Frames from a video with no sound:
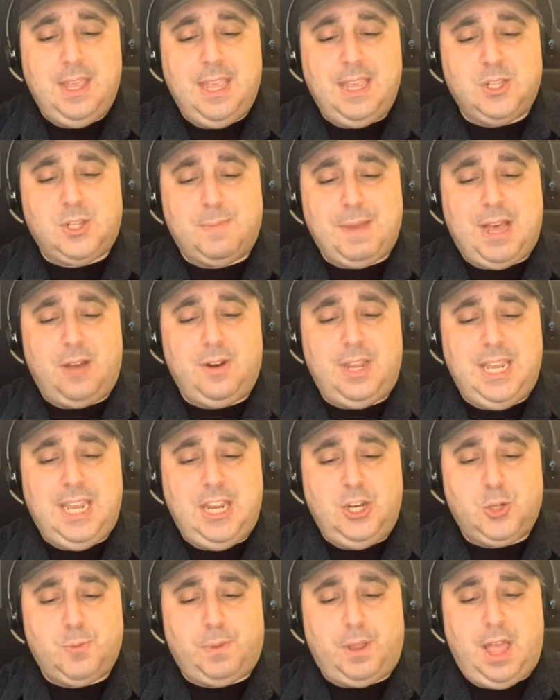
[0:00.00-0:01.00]
is about
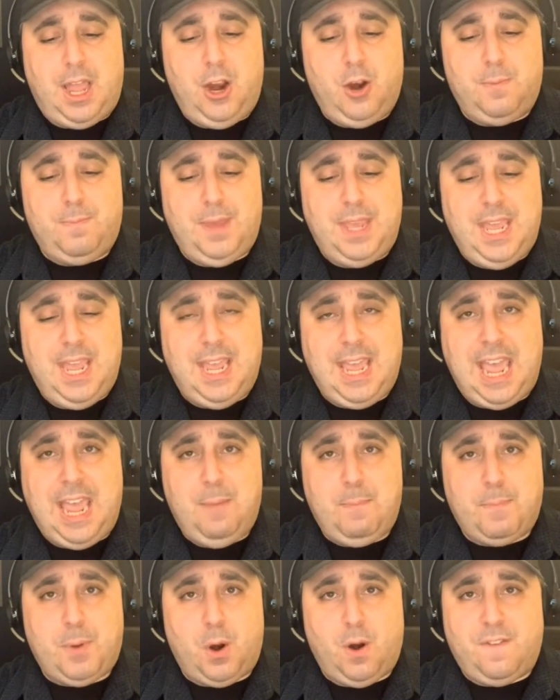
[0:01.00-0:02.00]
each player being
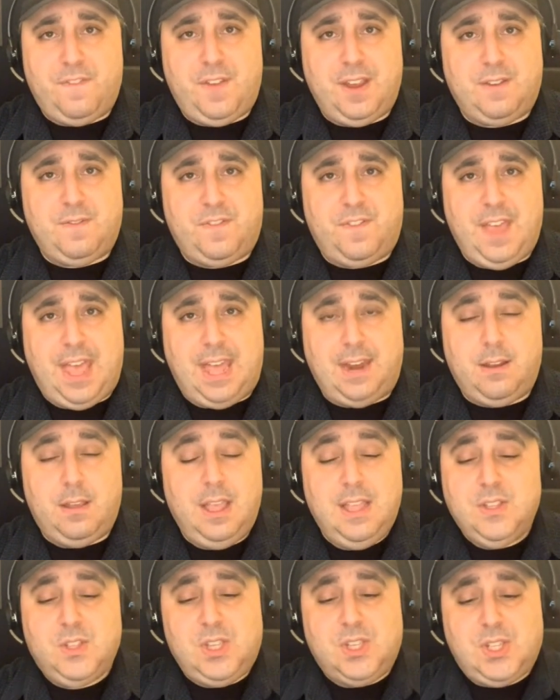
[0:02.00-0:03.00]
a perfect fit.
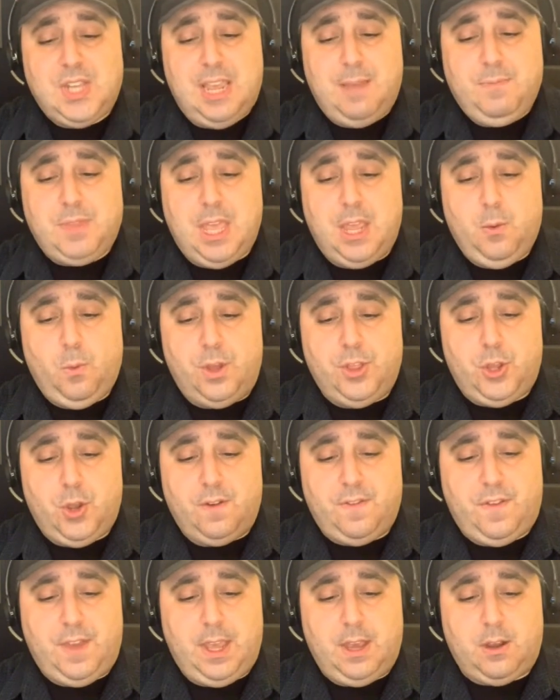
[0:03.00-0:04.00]
It's the same thing with
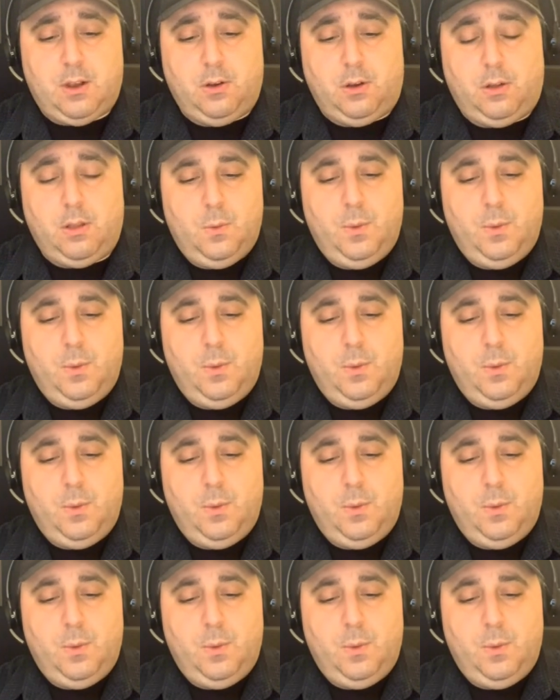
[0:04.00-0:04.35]
your vehicle.